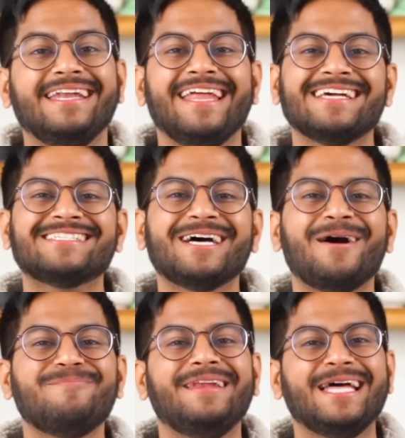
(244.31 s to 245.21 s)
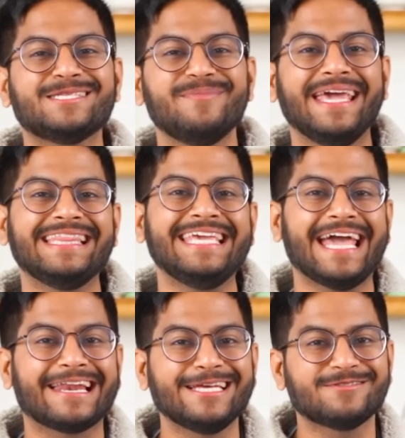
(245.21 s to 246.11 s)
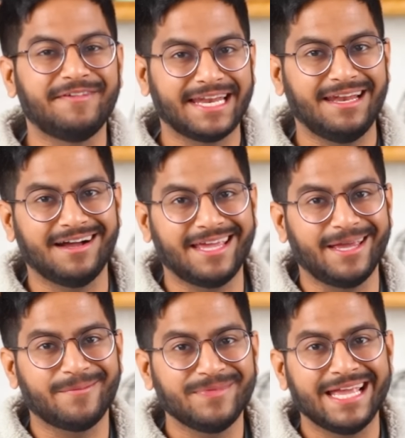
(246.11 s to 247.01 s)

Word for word: Next up, let's make the eggless vanilla cake.